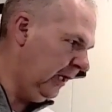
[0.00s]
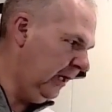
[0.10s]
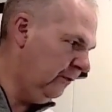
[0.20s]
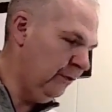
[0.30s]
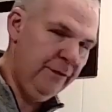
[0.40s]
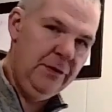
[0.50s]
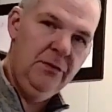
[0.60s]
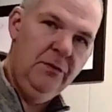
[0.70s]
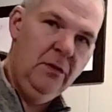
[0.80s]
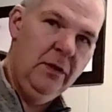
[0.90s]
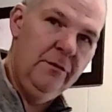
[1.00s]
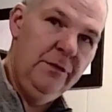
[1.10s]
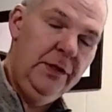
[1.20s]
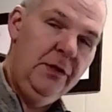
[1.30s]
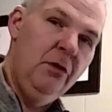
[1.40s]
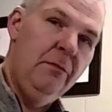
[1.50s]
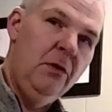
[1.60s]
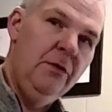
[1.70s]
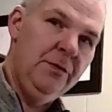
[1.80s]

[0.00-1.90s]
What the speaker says: and review of the Kobalt